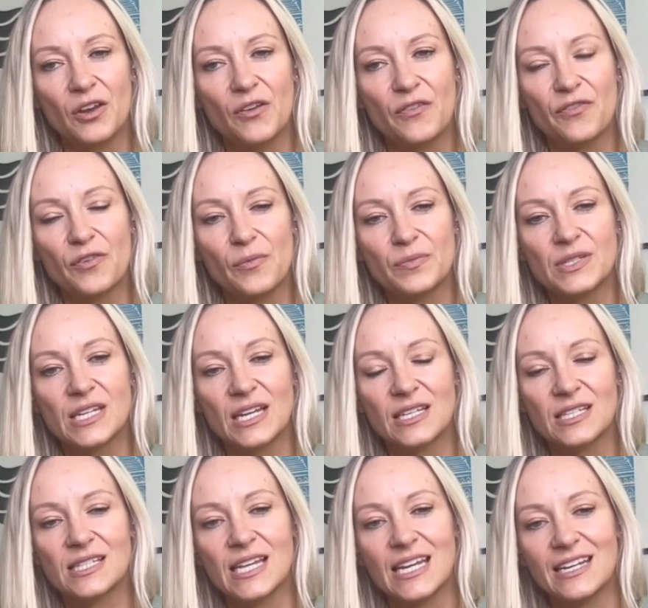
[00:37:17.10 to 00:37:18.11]
you from
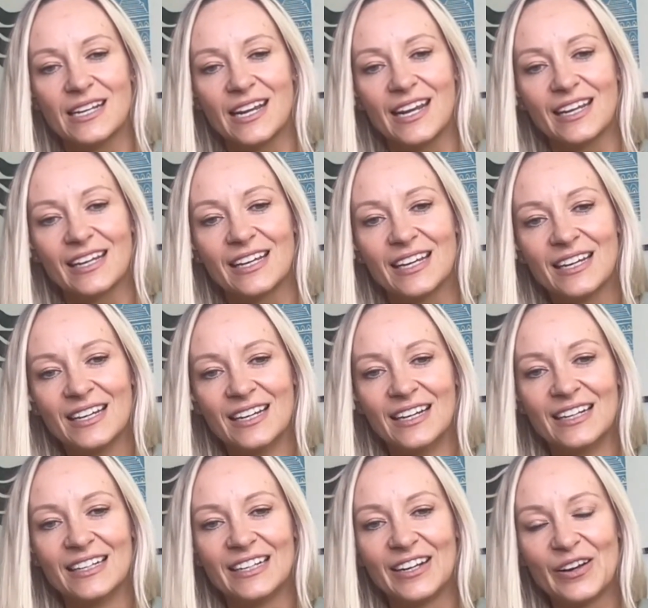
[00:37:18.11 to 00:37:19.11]
succeeding?
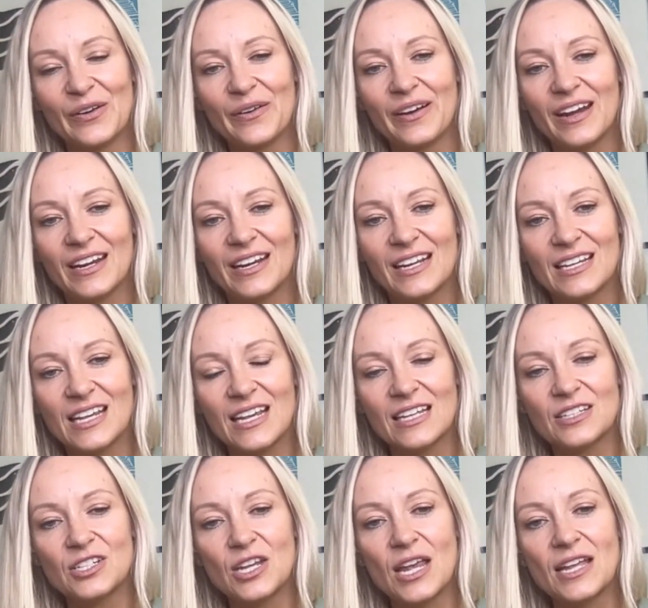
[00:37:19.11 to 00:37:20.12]
And
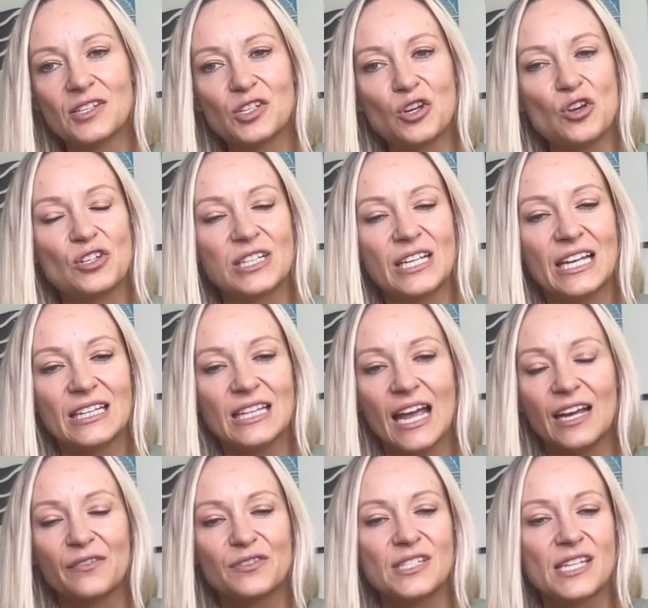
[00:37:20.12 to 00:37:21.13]
it's usually a lack
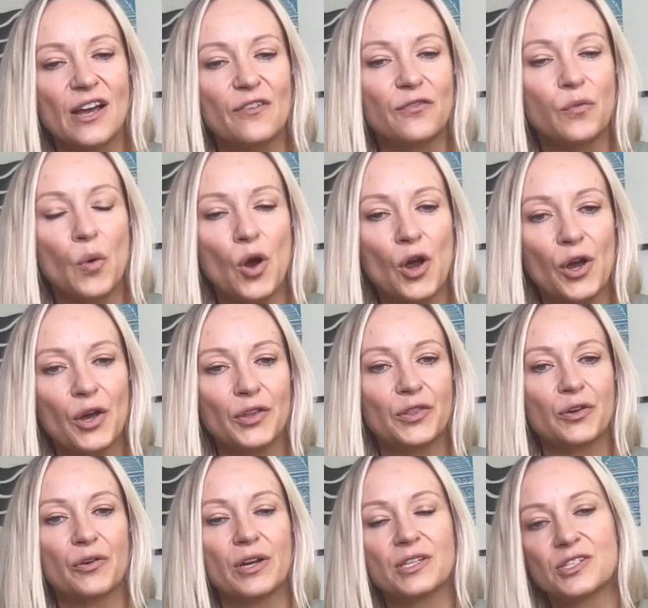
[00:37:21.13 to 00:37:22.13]
of self-worth,
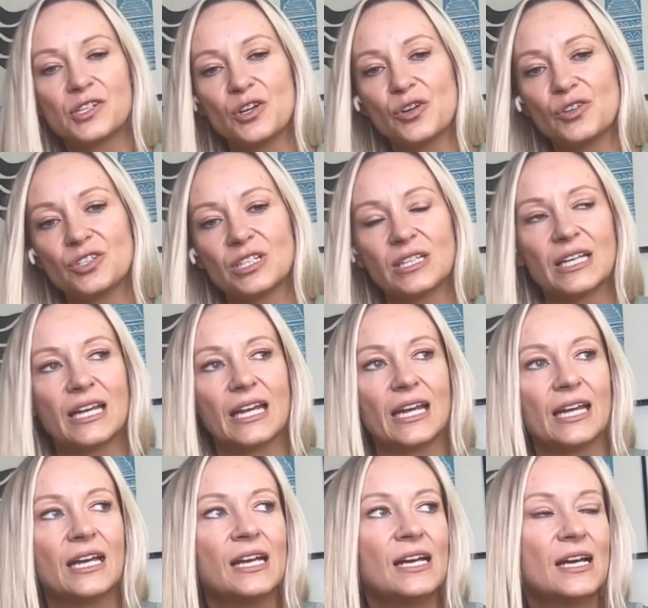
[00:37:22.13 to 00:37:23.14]
or it's
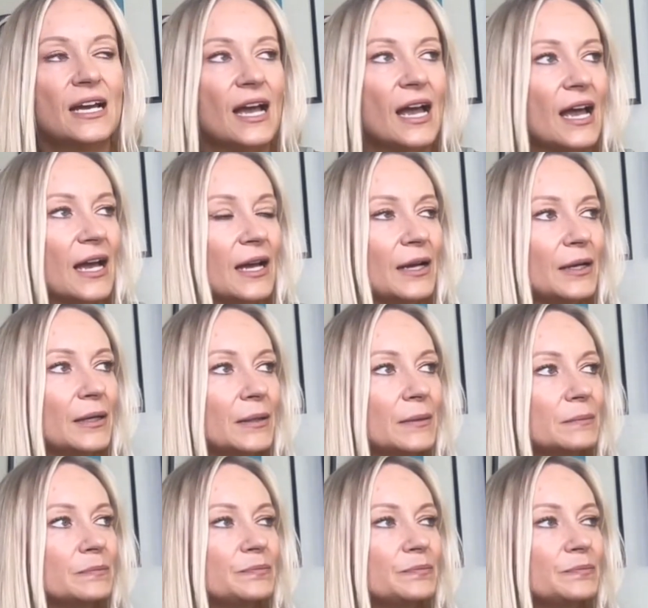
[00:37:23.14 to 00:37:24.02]
usually a